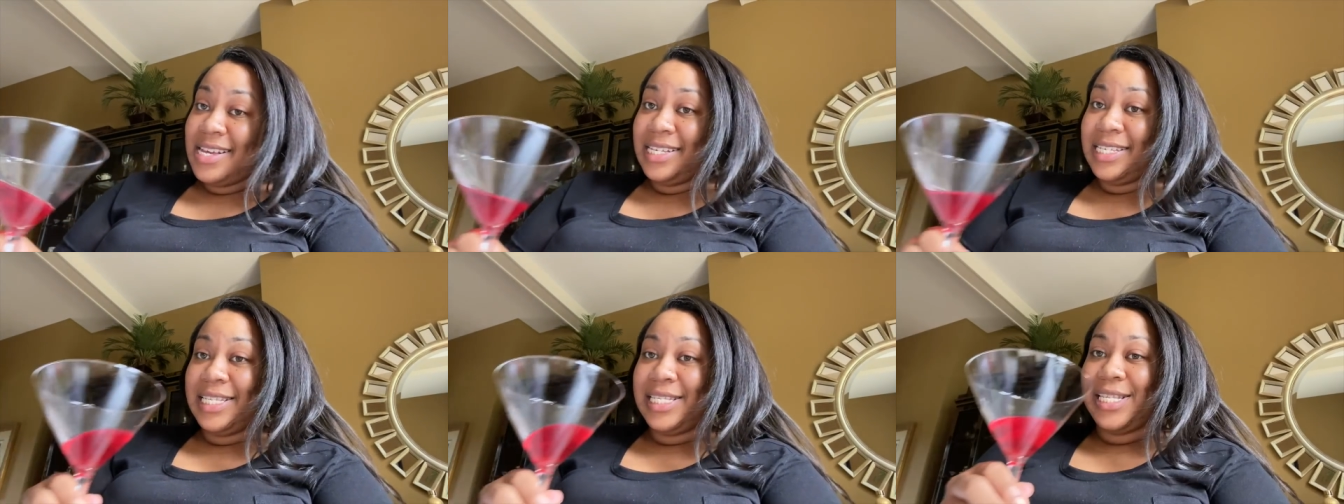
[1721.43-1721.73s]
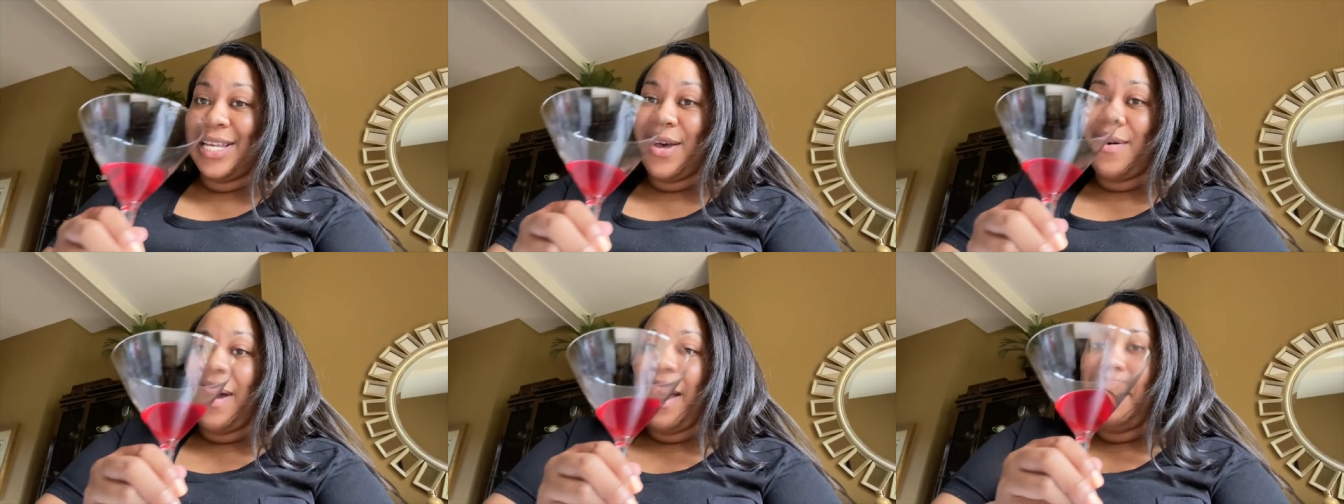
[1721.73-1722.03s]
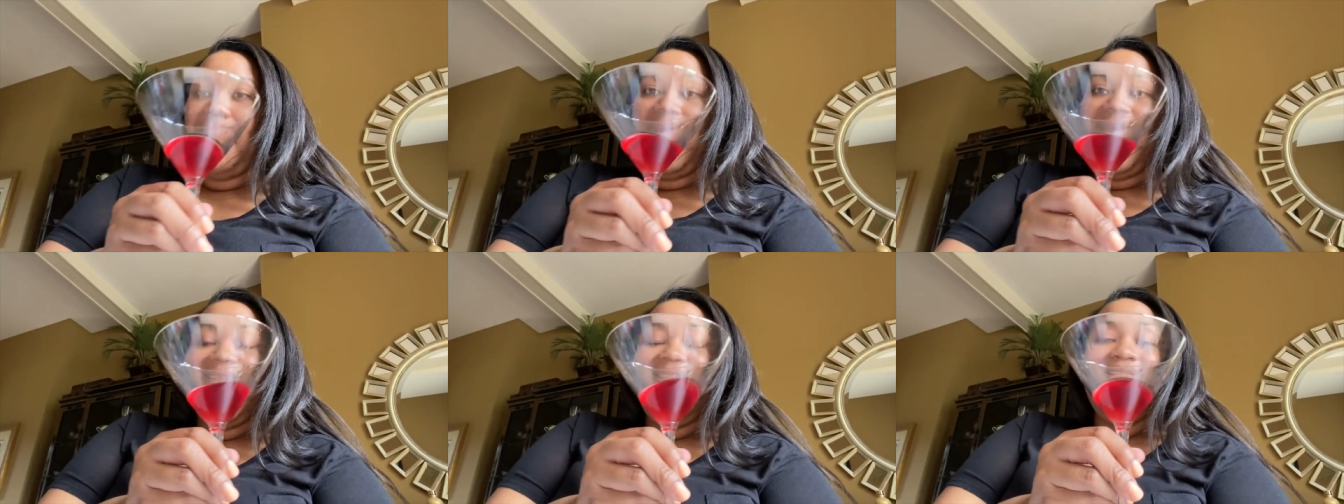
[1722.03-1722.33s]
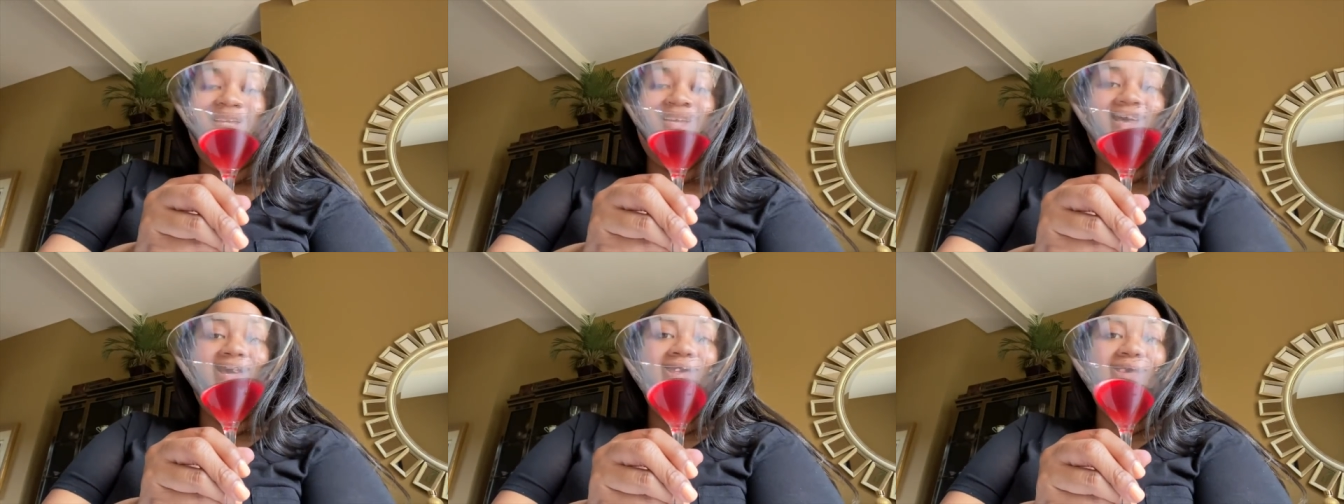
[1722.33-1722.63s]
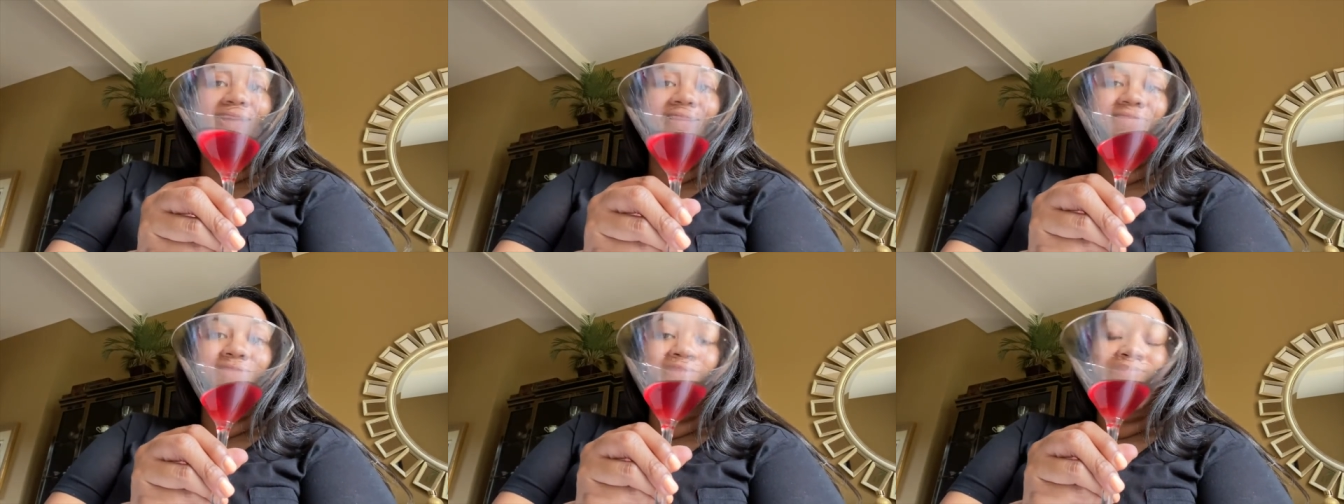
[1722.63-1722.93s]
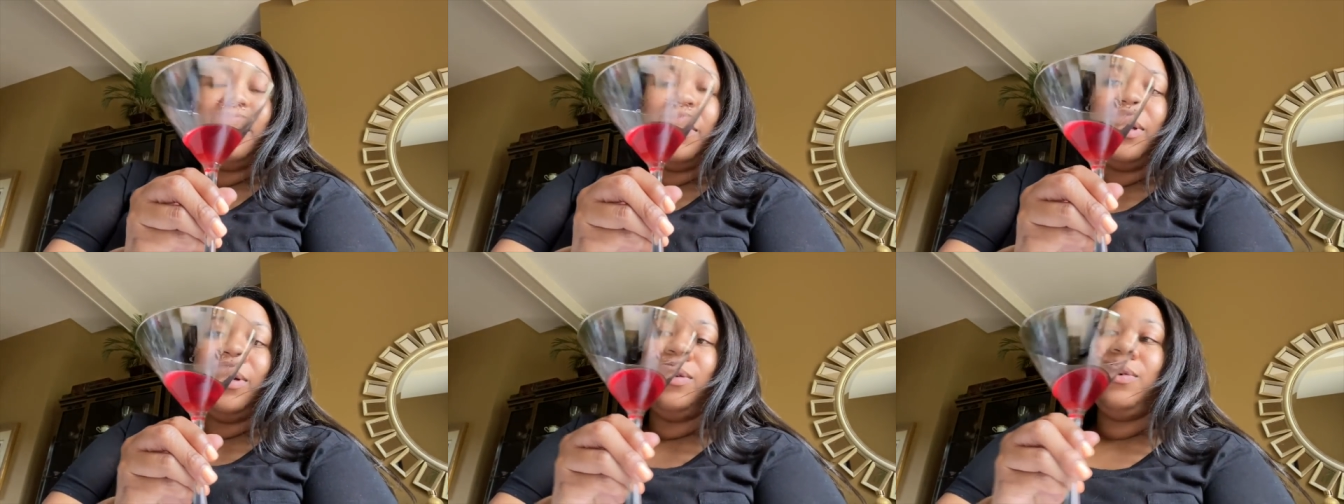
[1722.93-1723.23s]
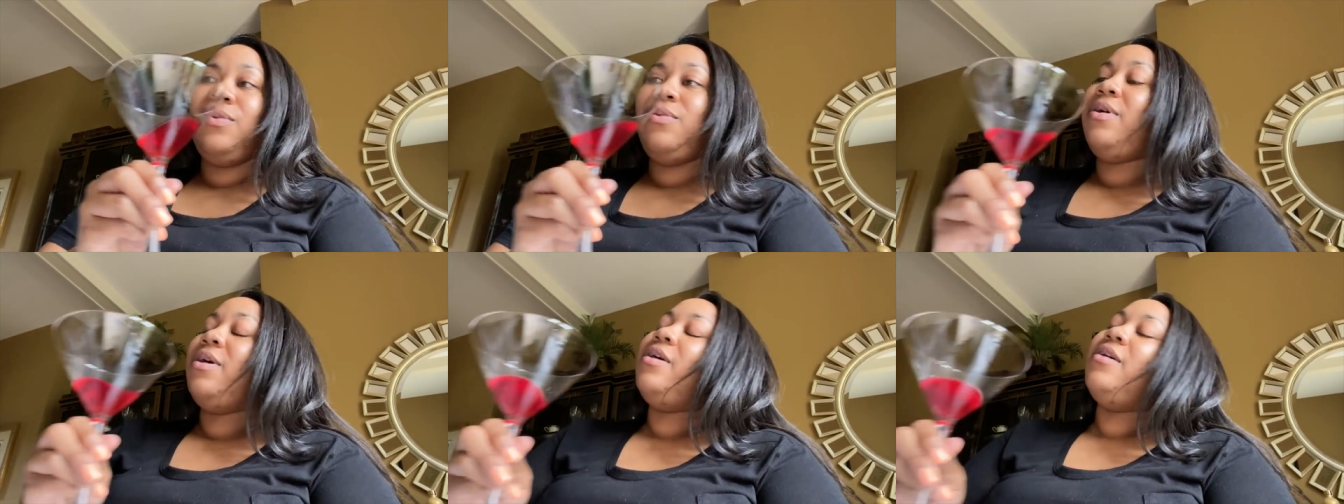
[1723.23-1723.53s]
So I made a
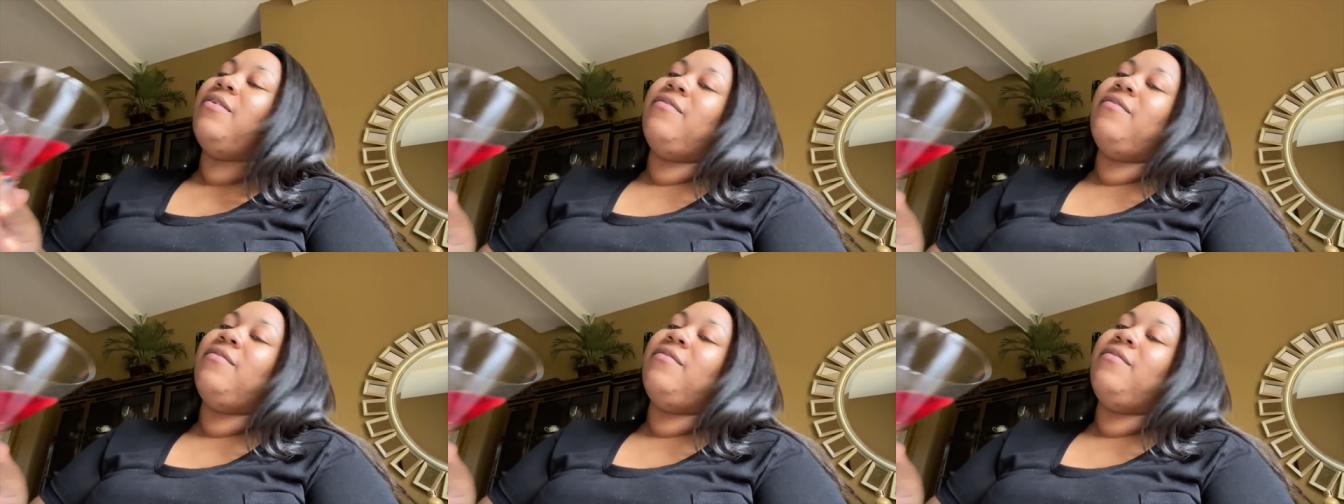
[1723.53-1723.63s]
Cosmo.